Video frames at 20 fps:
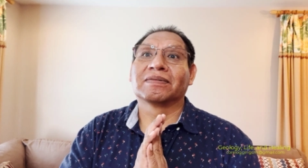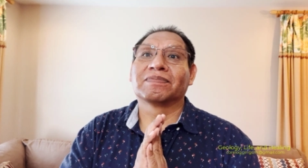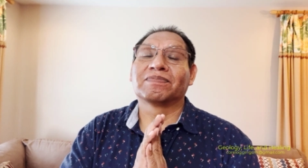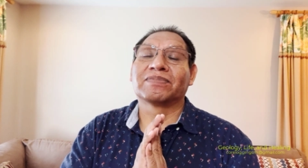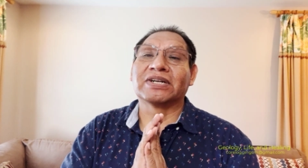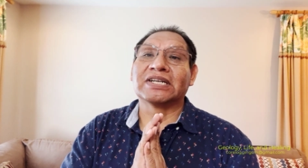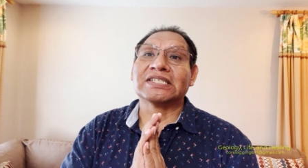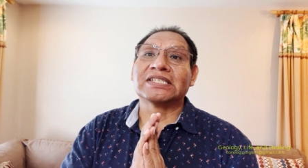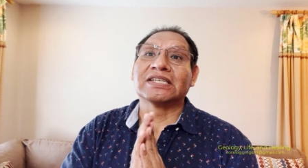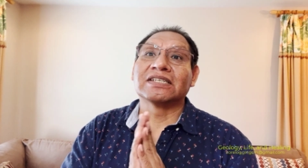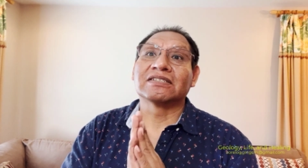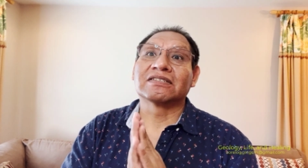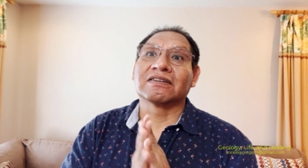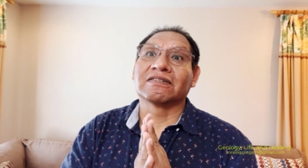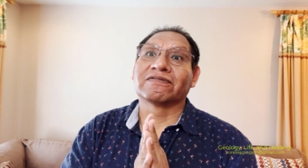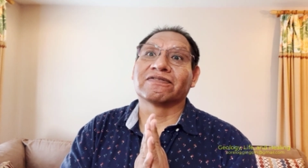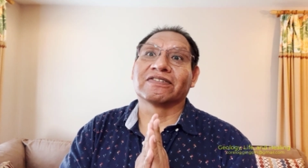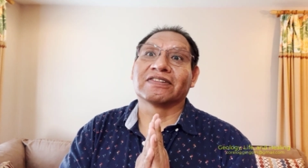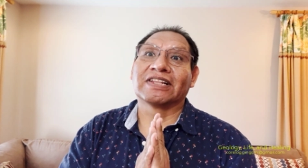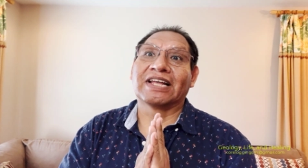presence
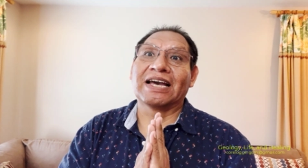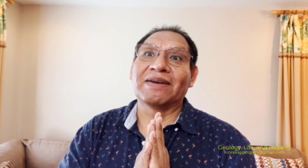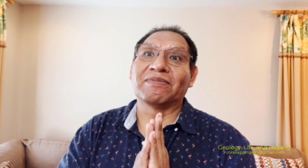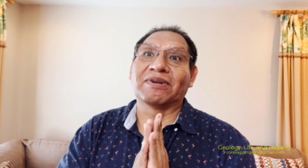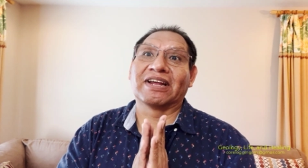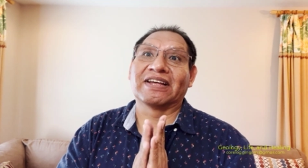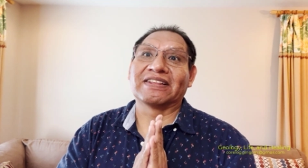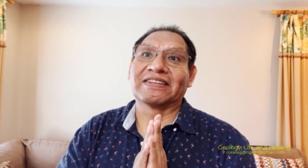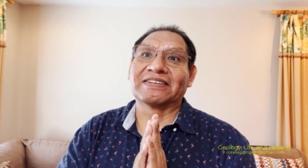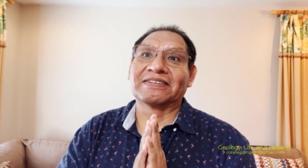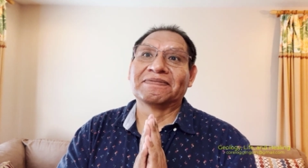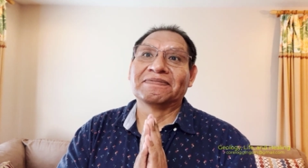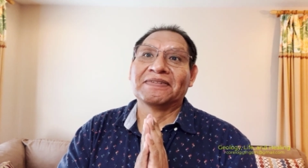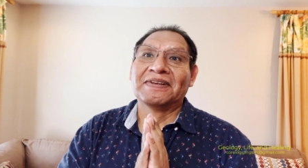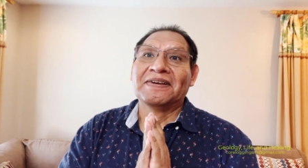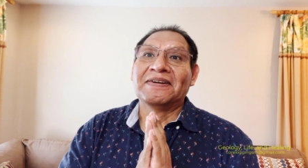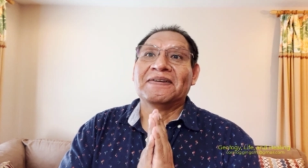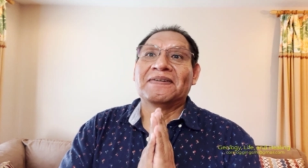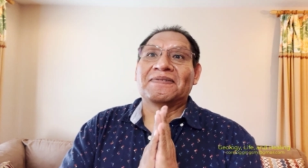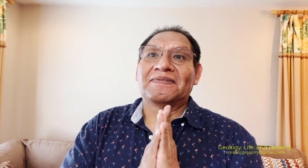of limonites,
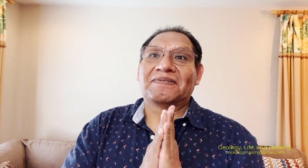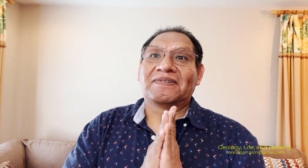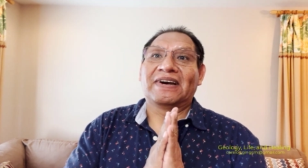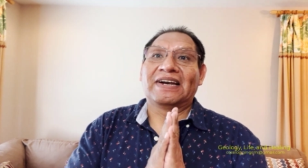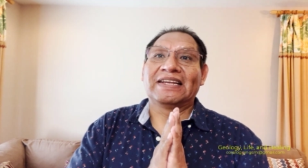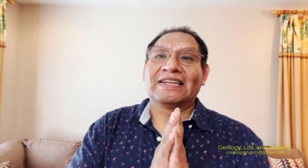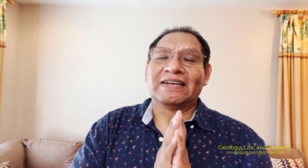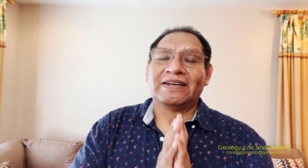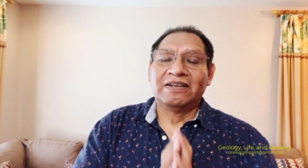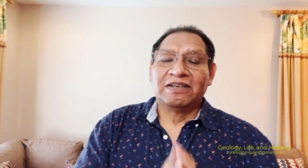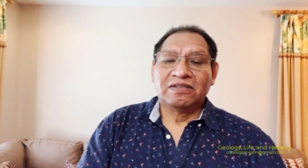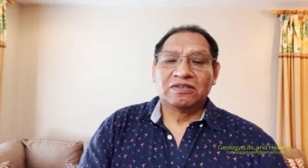right?